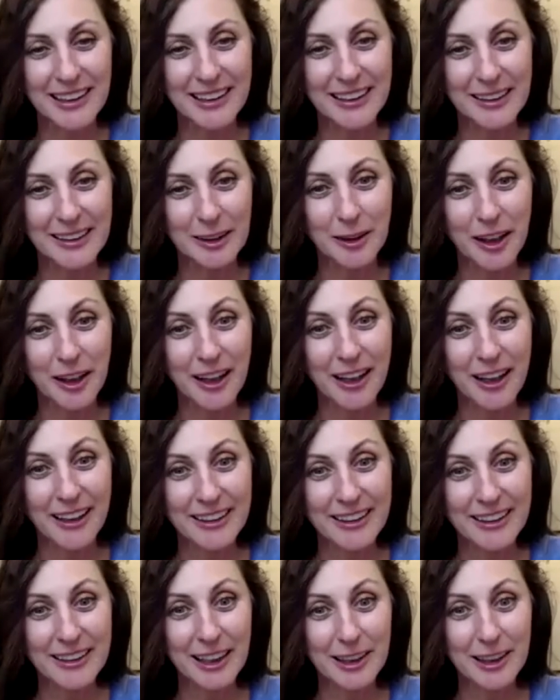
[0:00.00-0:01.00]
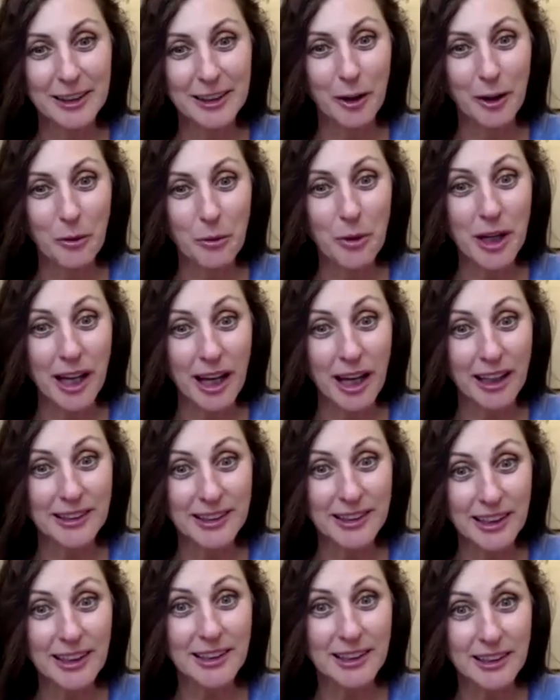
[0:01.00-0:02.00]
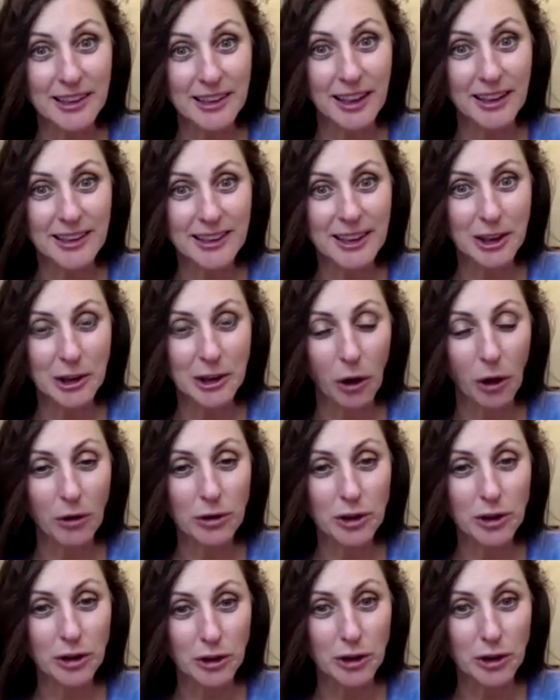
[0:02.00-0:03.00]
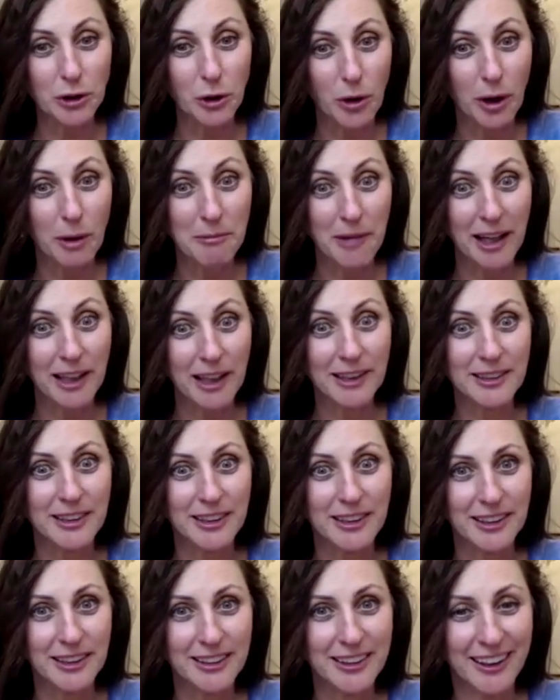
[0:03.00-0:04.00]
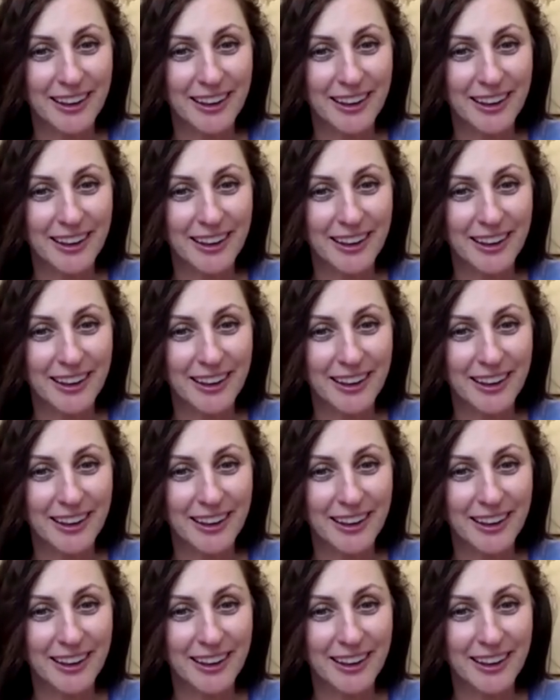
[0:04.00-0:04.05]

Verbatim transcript: And yeah. That we exist, that is also so amazing.